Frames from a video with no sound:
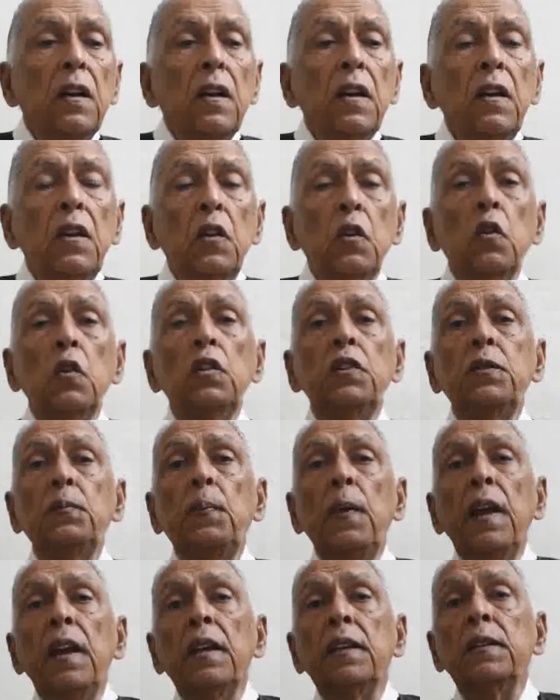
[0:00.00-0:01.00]
You
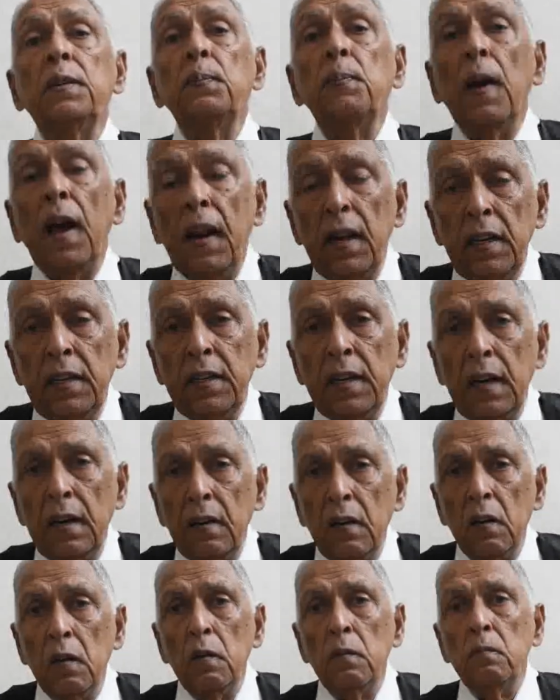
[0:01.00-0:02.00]
speak Spanish at
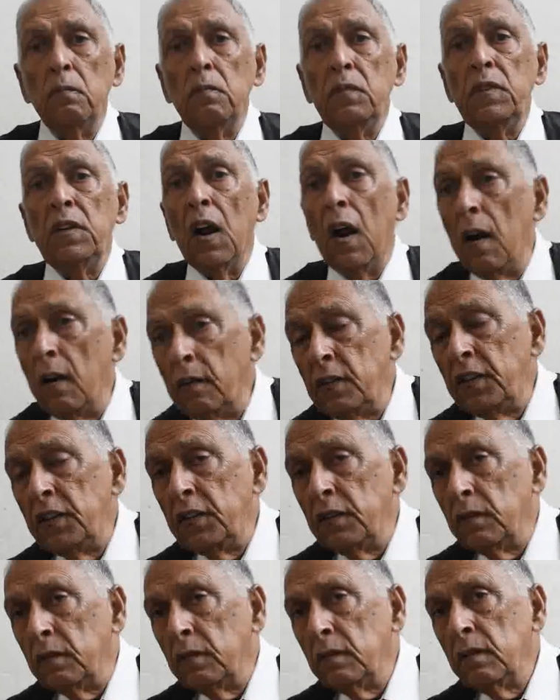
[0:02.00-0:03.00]
home, don't
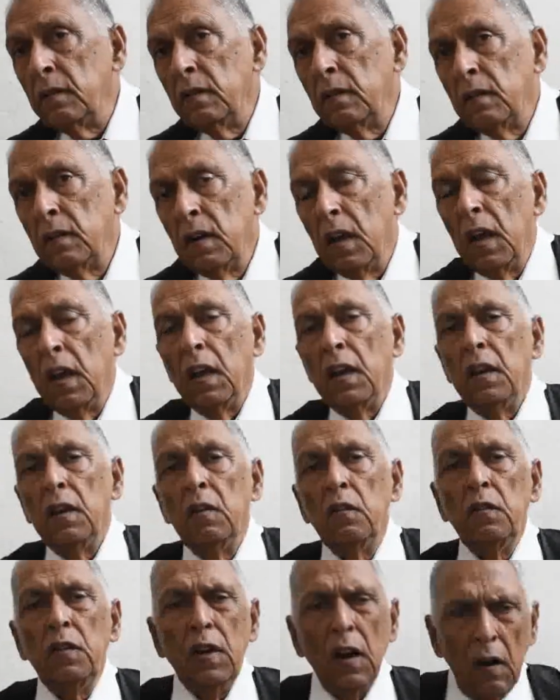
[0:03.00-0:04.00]
you?
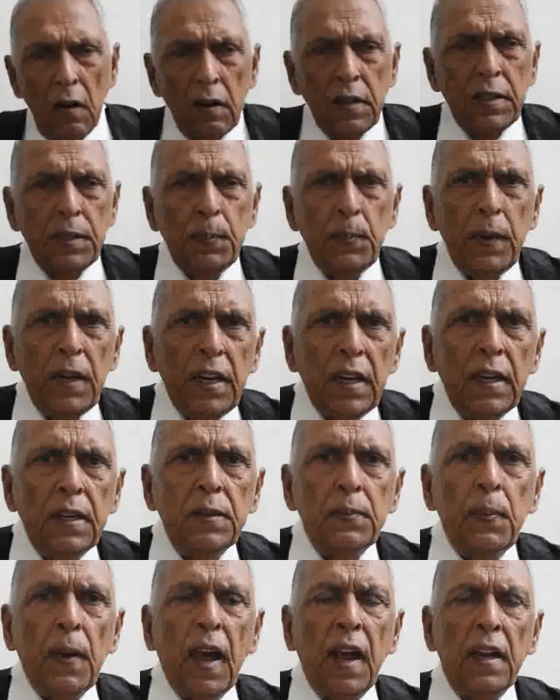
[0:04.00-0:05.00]
You don't speak
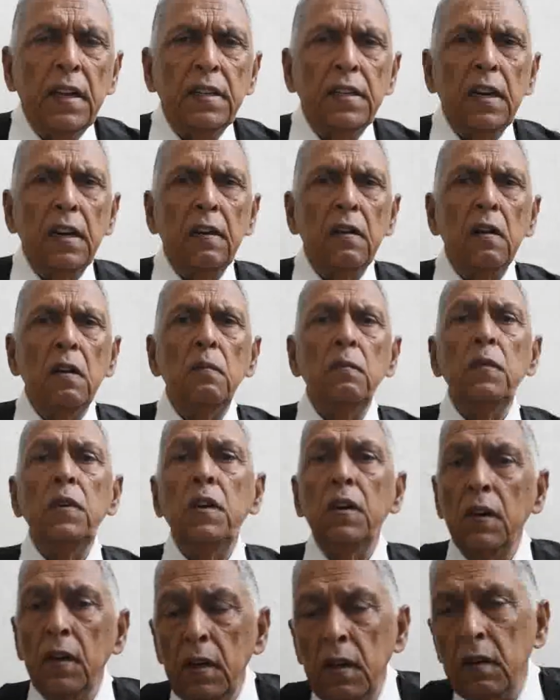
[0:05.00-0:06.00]
Spanish at home,
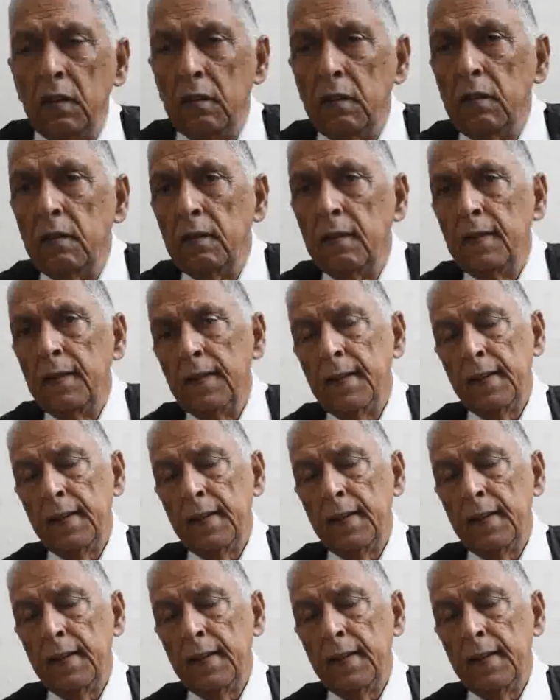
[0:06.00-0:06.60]
do you?